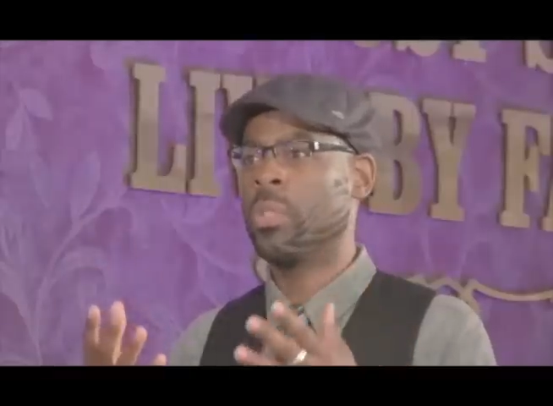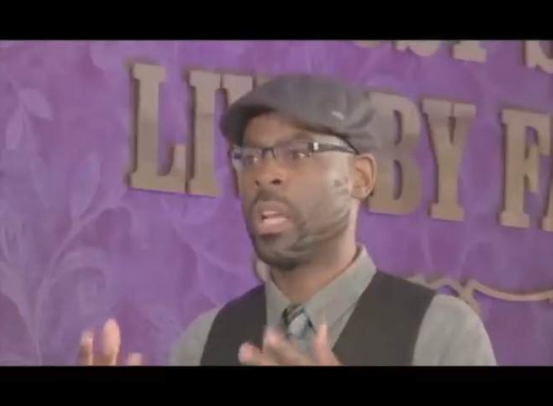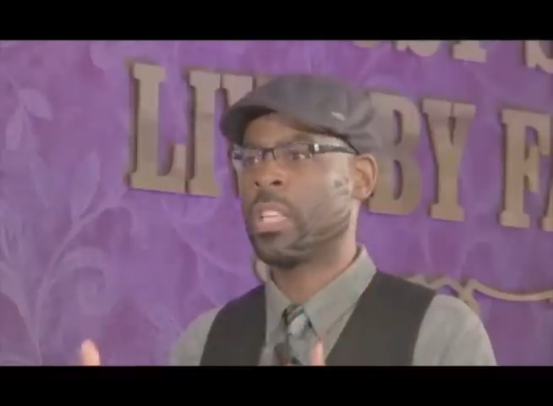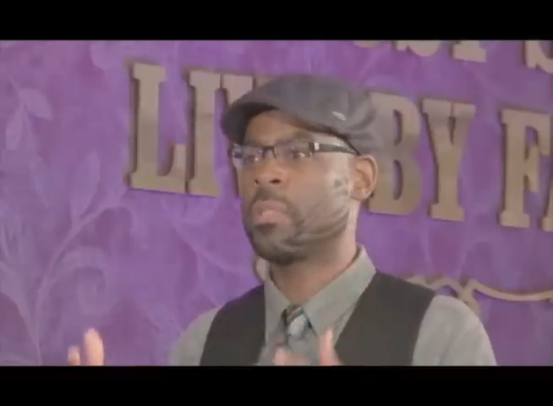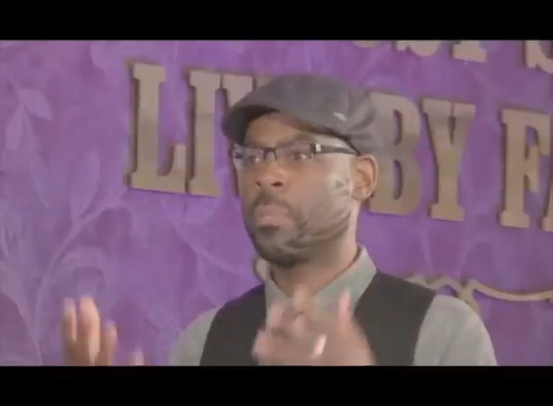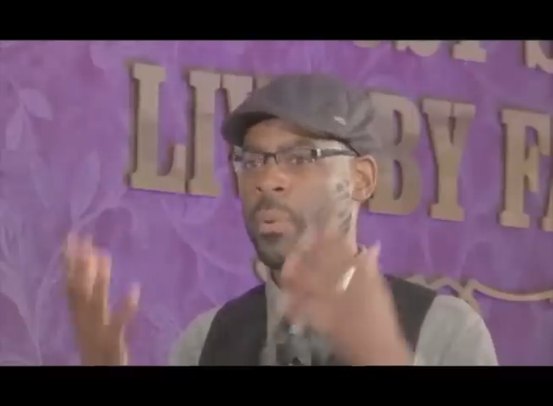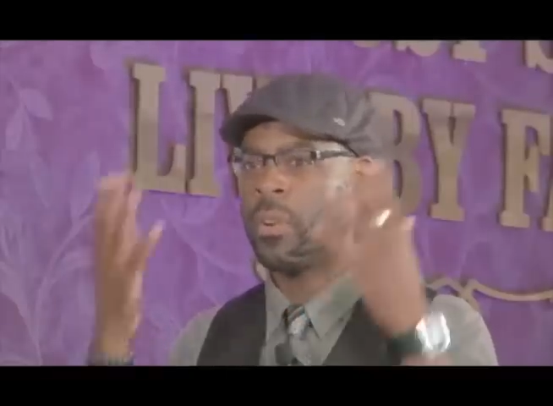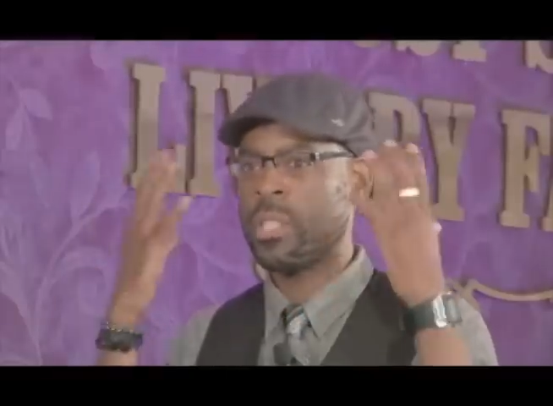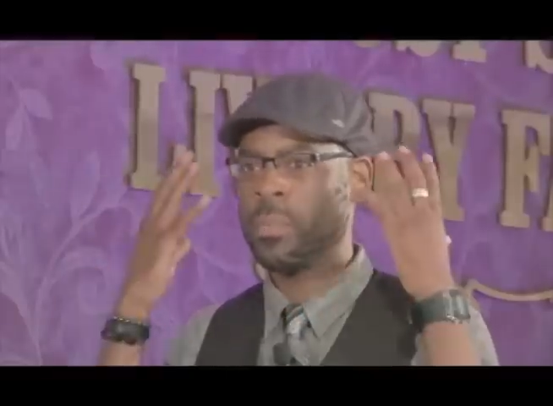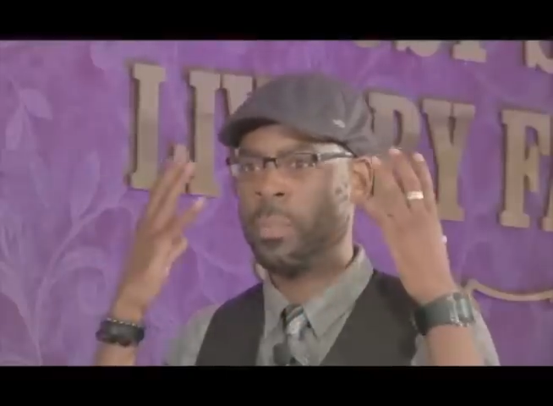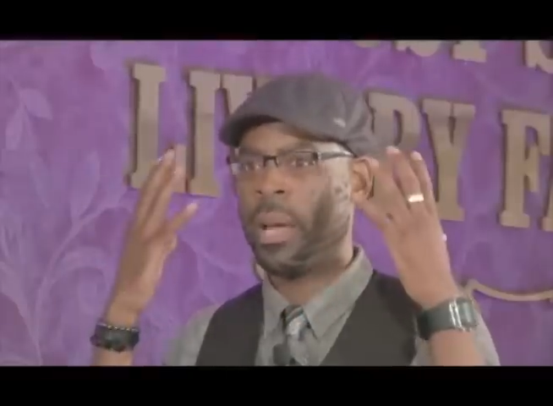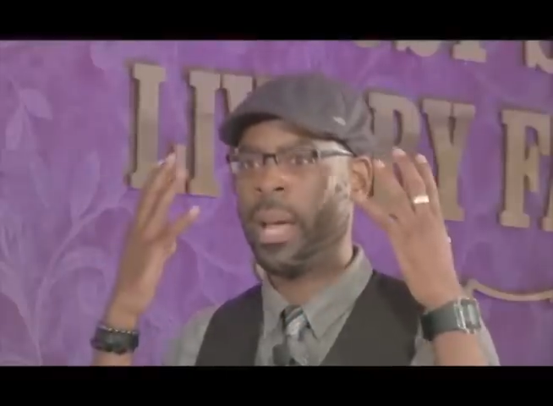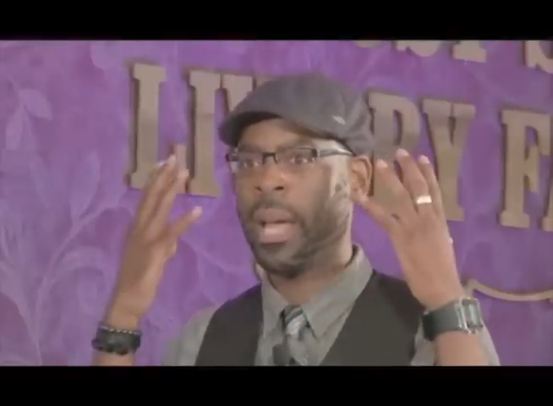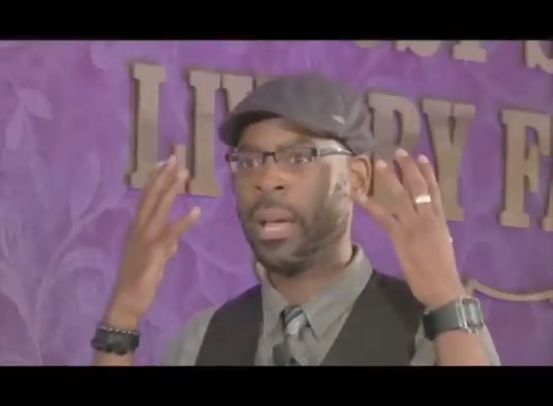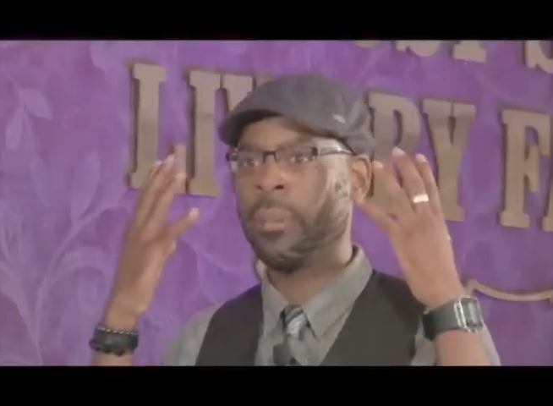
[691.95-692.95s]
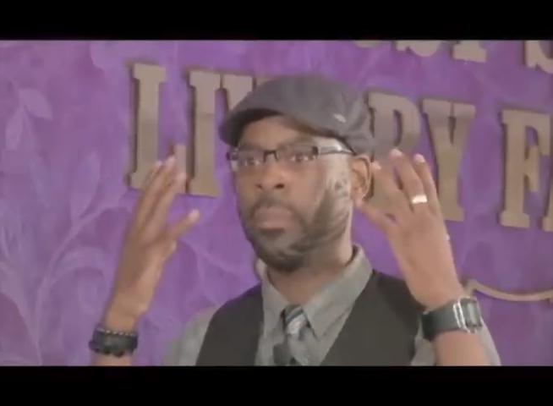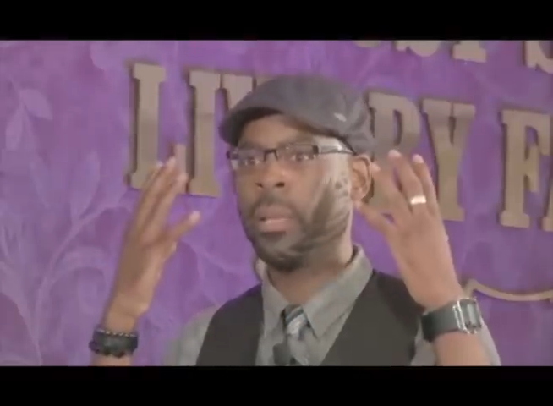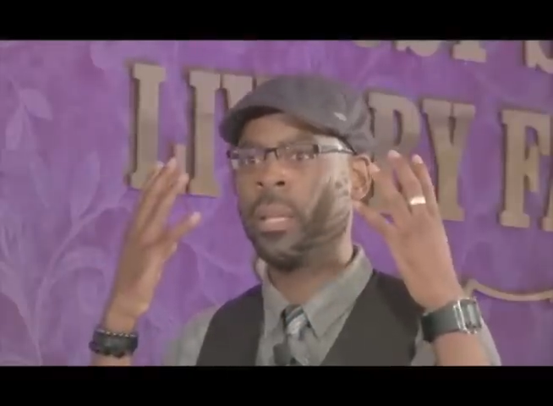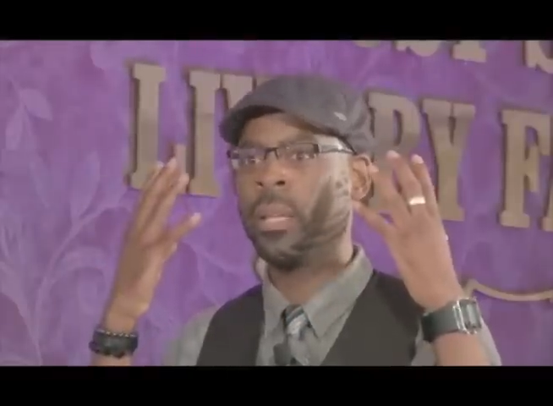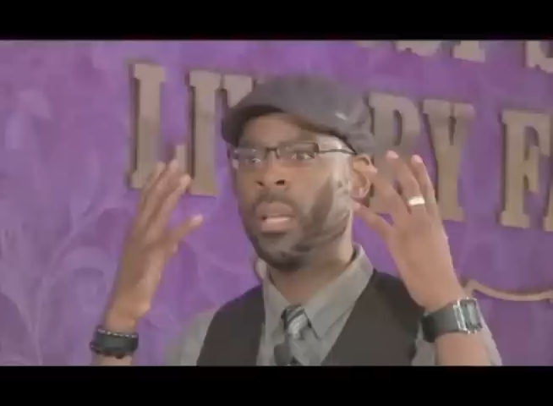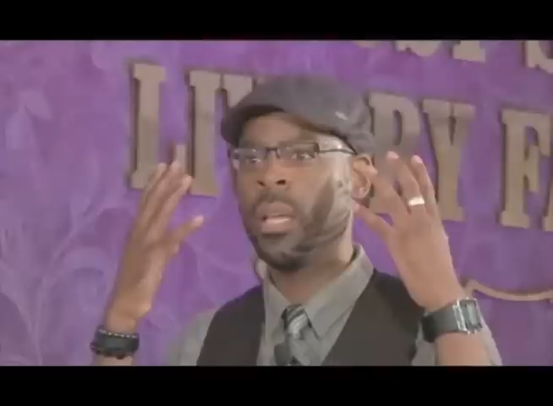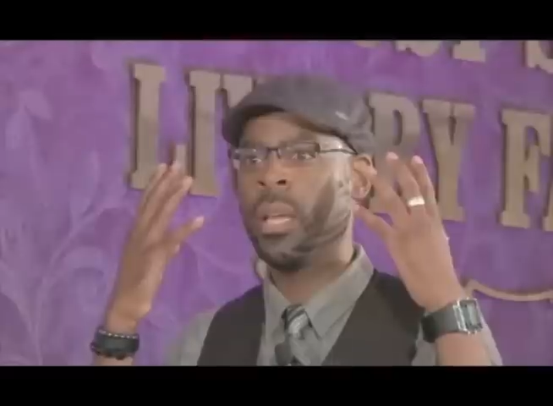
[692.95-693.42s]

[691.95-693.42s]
experience behind me